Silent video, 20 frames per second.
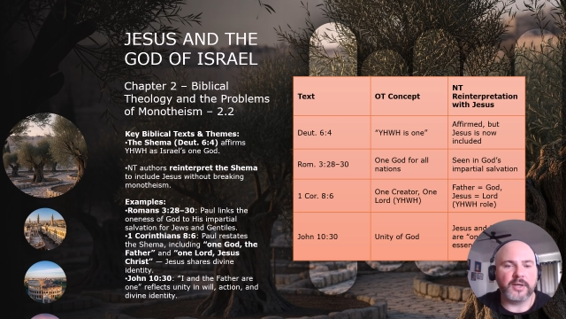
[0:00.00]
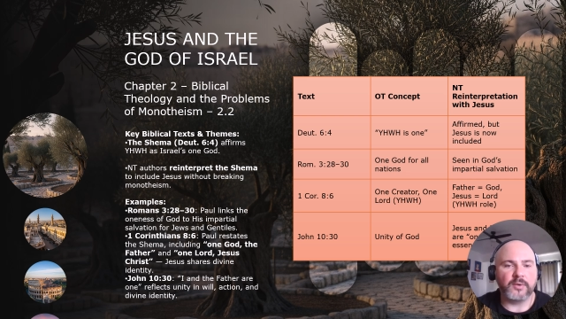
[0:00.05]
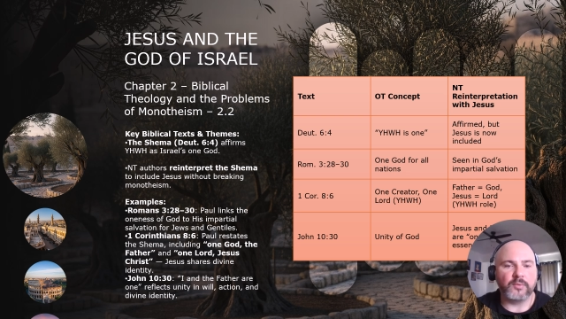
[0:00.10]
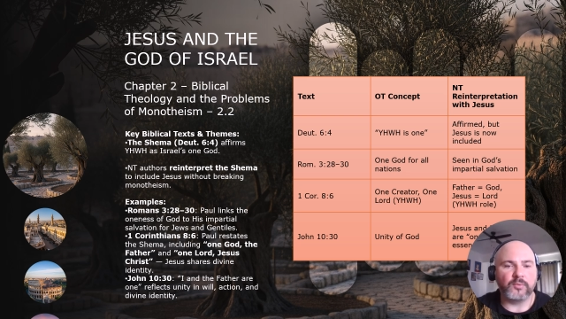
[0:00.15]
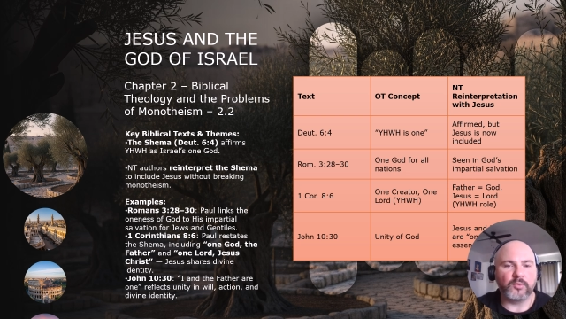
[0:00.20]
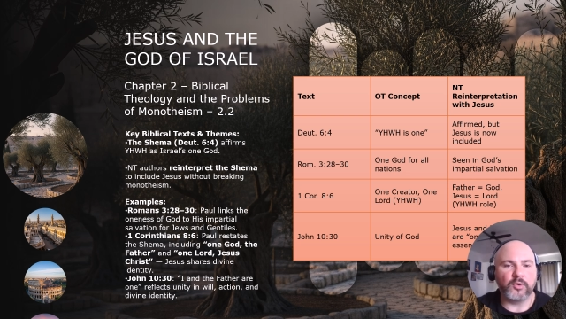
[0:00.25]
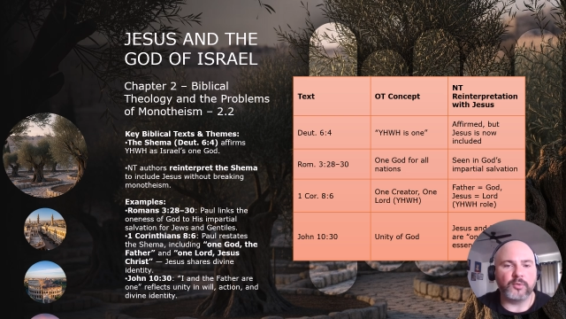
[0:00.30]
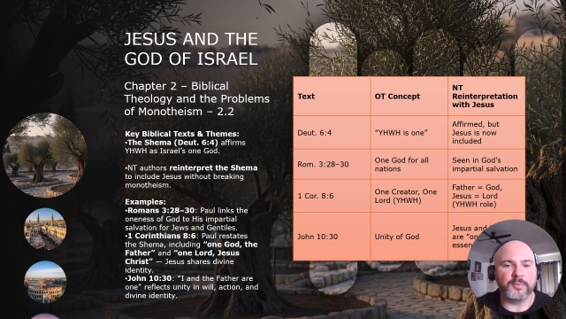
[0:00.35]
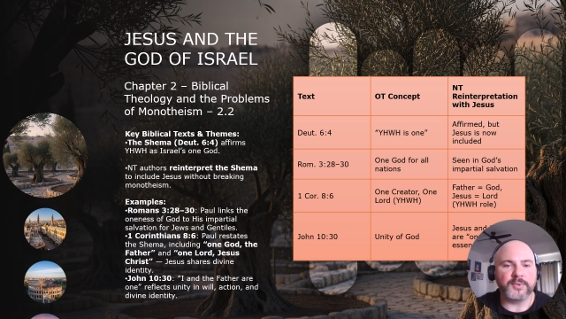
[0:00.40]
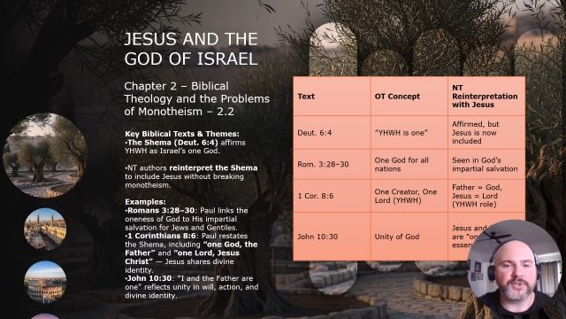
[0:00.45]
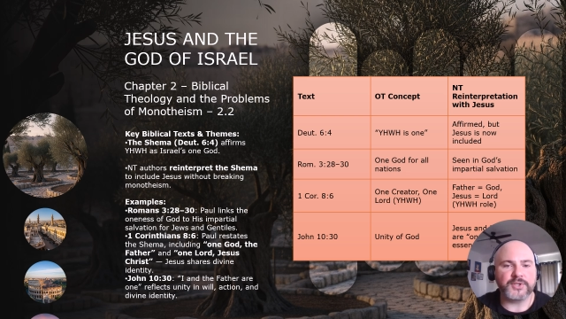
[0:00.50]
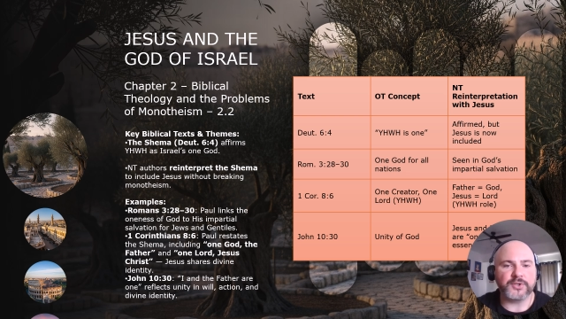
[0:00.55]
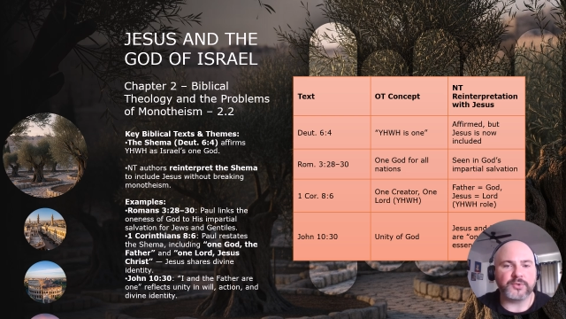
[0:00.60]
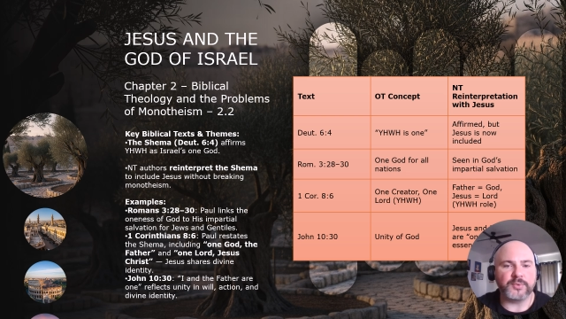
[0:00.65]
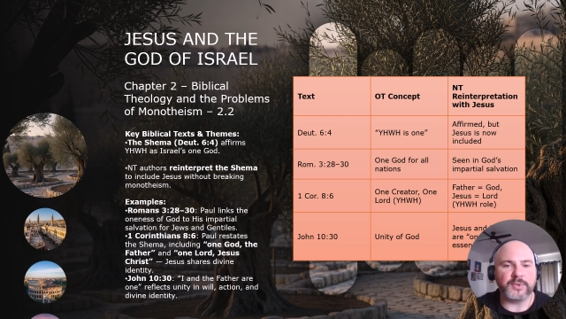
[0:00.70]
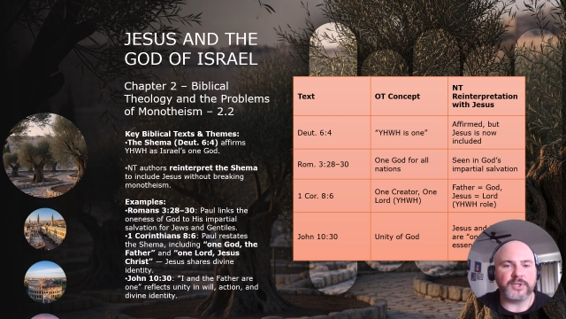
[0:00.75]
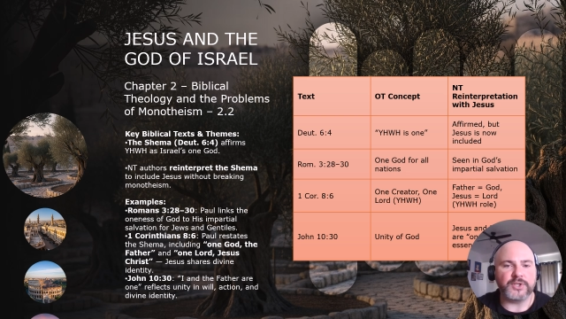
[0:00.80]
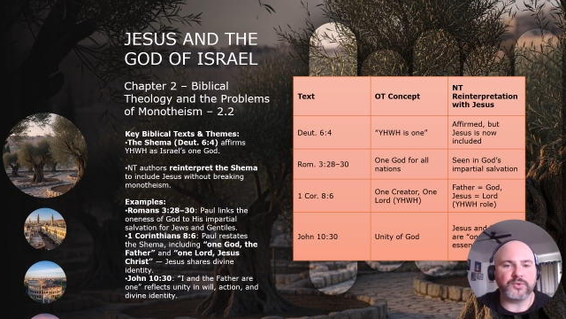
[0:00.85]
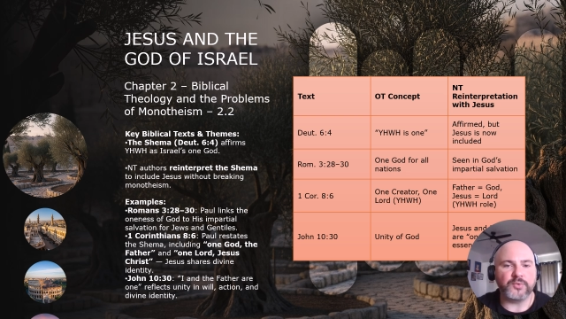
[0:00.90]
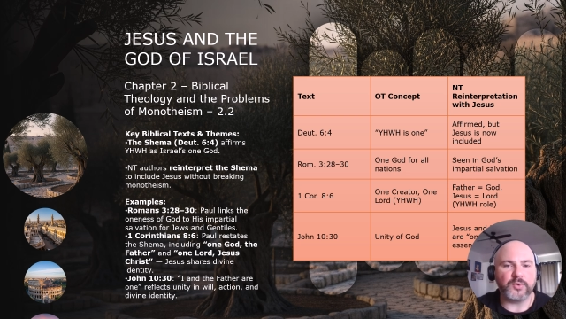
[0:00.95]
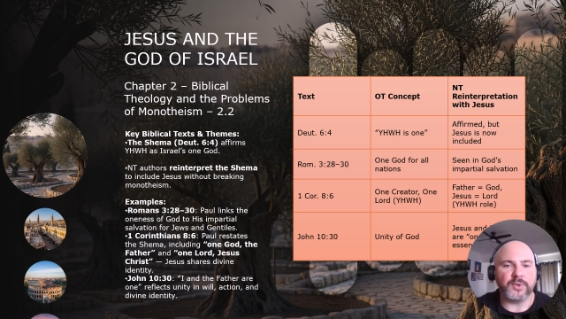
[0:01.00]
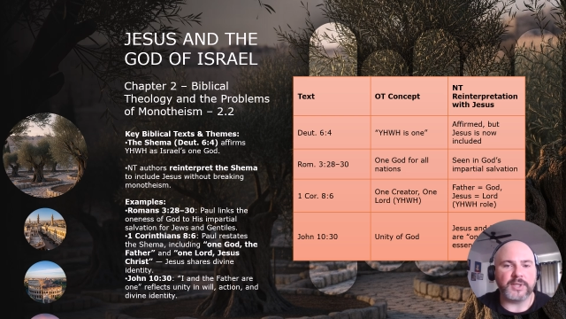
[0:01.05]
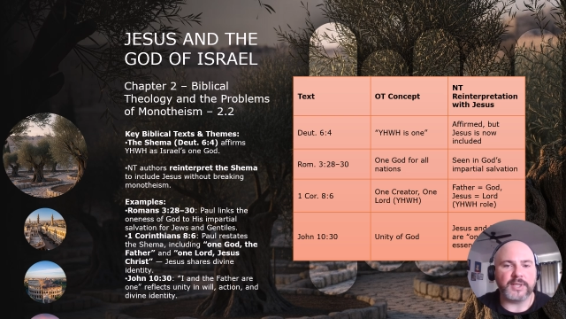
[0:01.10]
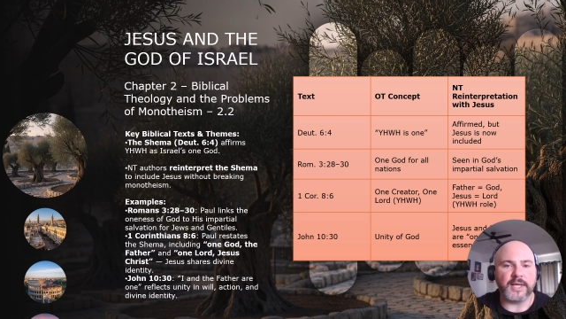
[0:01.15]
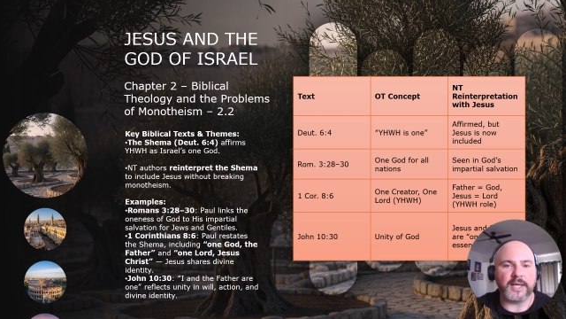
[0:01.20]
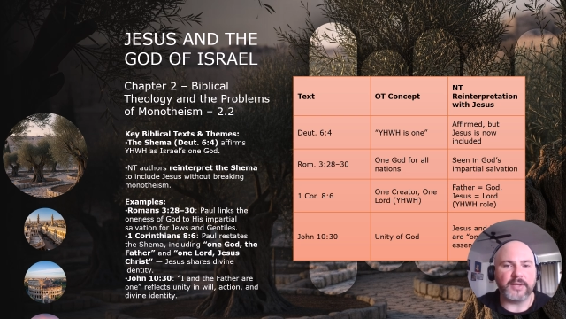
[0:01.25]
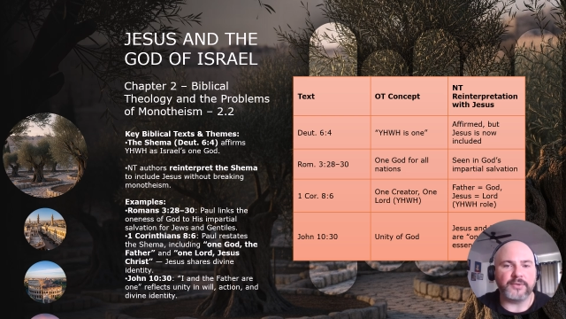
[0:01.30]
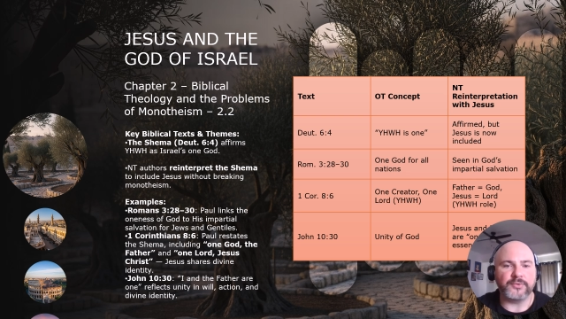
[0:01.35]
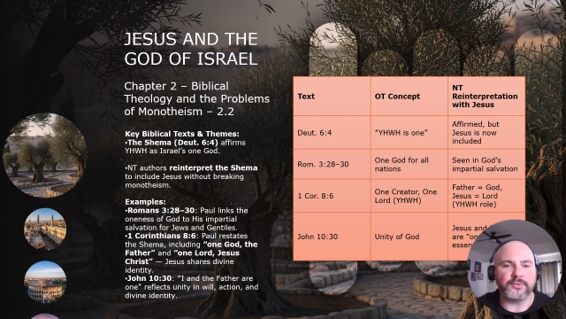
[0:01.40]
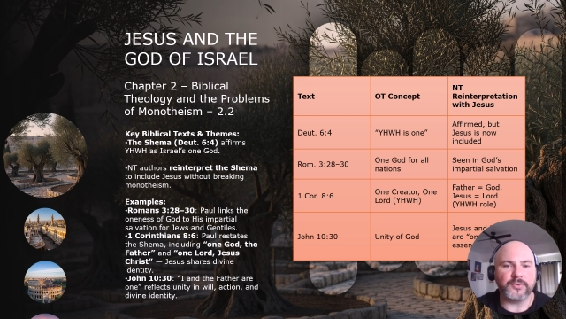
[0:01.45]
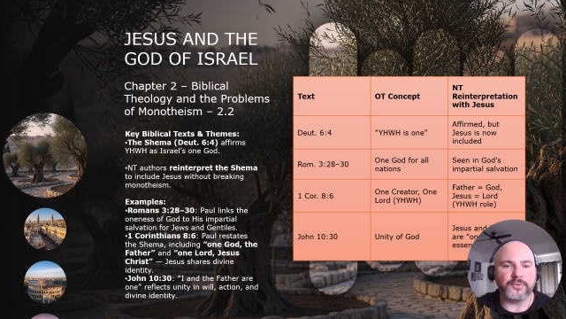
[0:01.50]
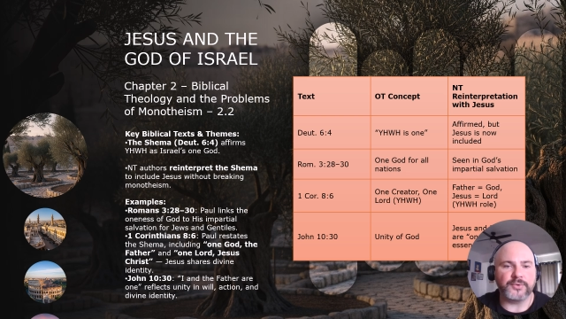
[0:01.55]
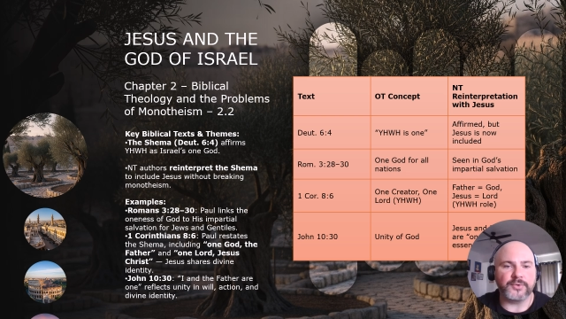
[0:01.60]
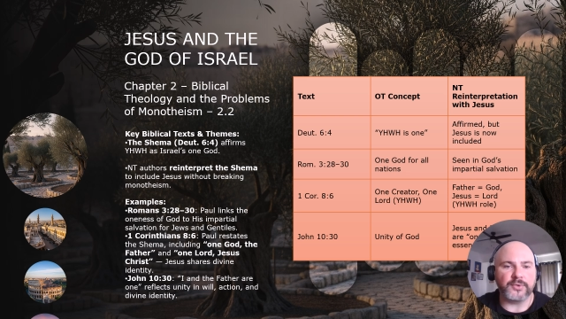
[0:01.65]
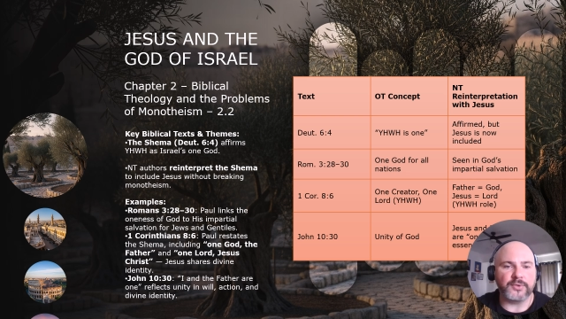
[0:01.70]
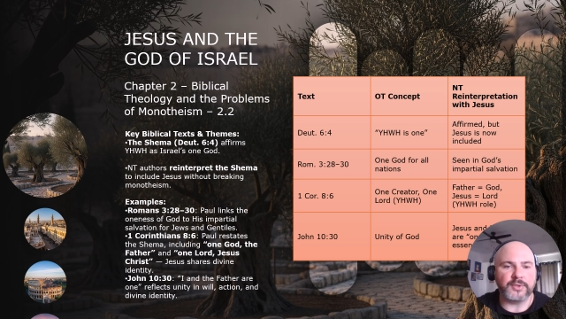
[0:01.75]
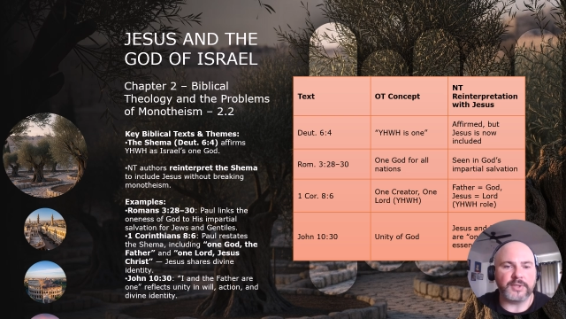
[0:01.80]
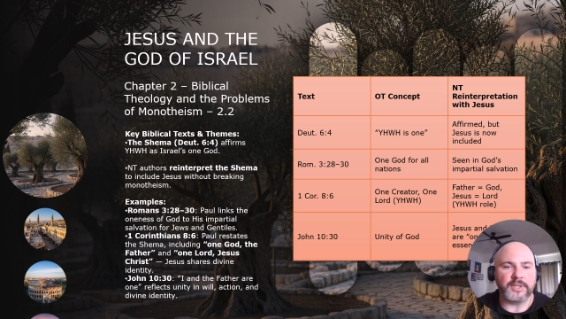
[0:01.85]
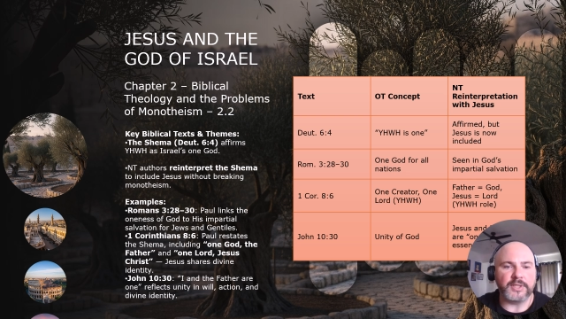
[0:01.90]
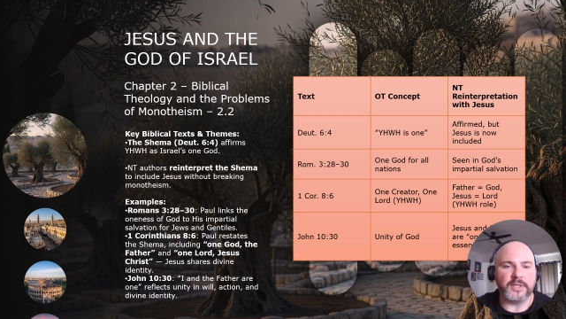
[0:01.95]
Romans 3:28 through
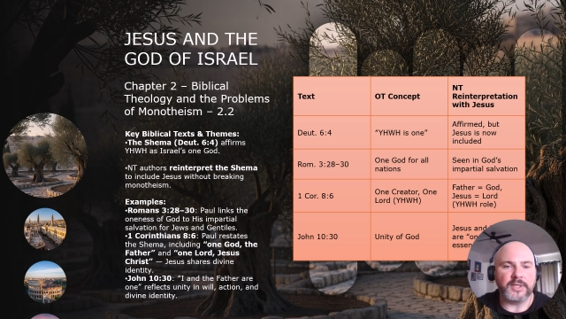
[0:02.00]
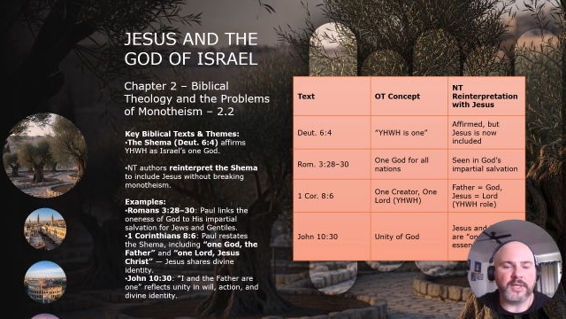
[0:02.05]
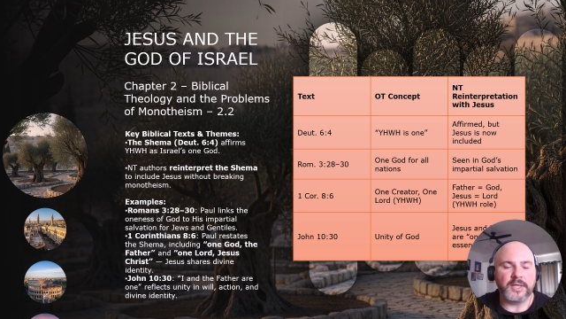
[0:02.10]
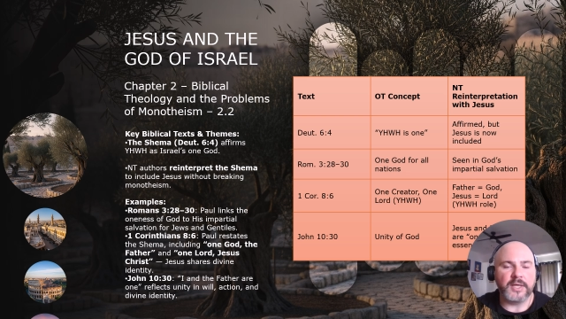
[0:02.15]
30.